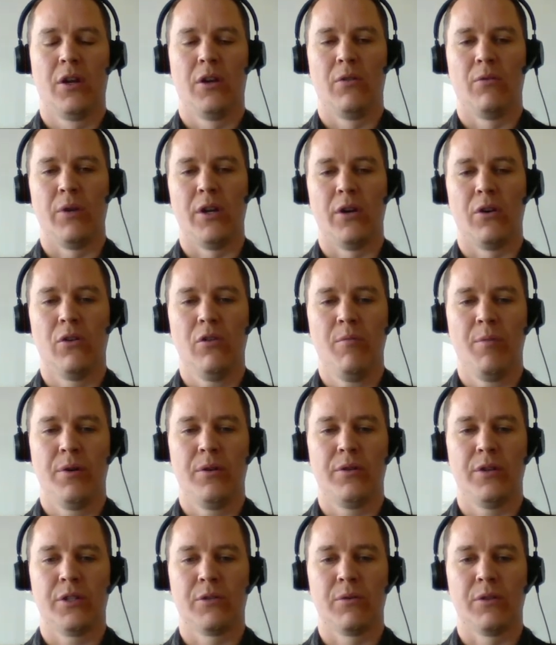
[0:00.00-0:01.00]
We hope
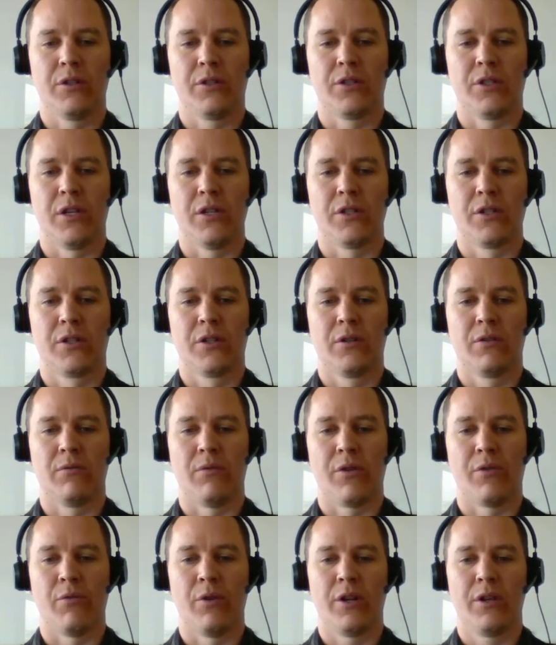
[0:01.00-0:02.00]
this will assist
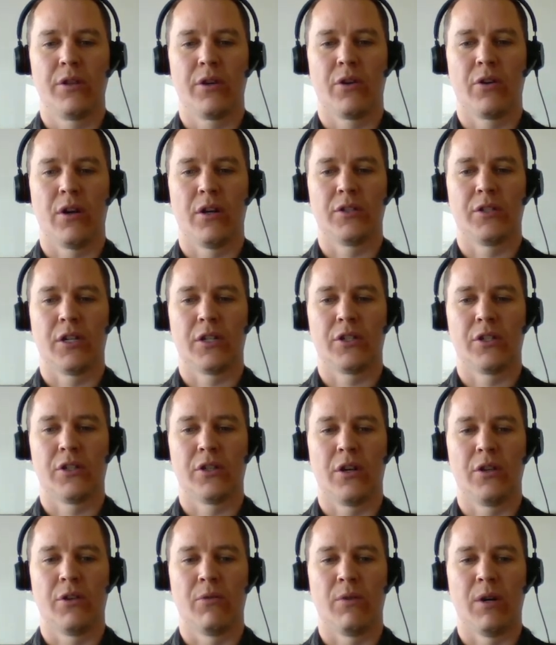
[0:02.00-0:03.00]
with reading the cross-sections
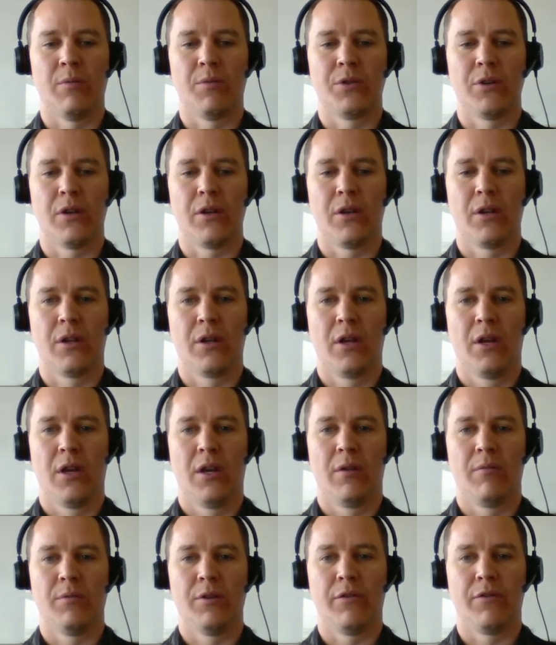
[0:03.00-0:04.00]
on the website,
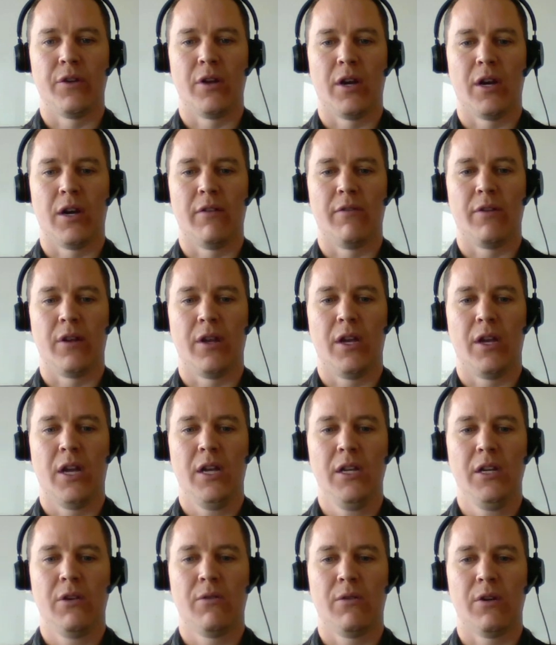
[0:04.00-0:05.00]
but if you have
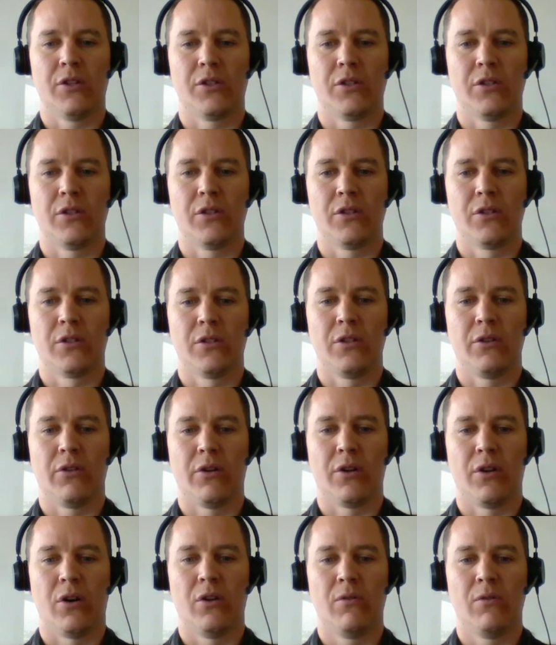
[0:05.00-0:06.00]
any questions, you
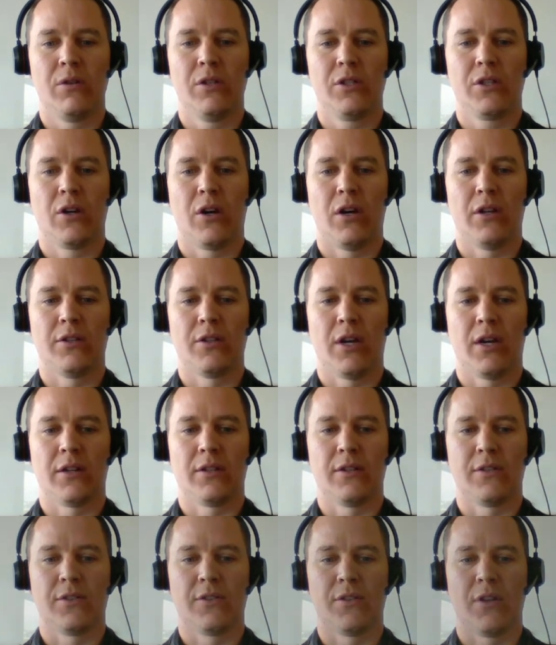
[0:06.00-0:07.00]
can always contact
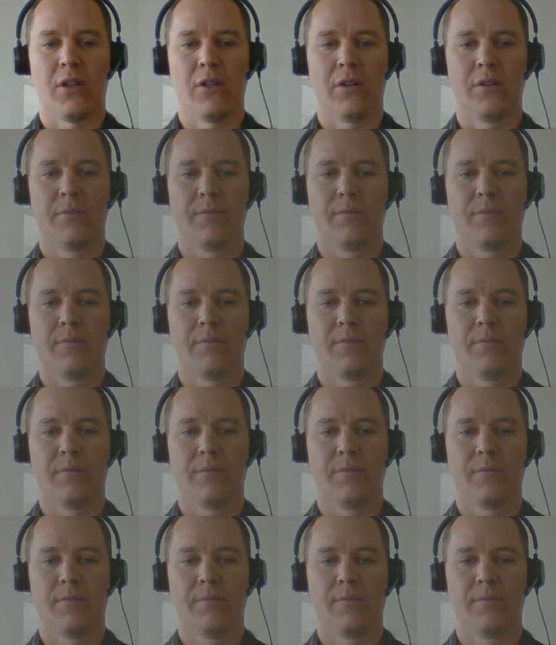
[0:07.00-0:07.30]
Estella.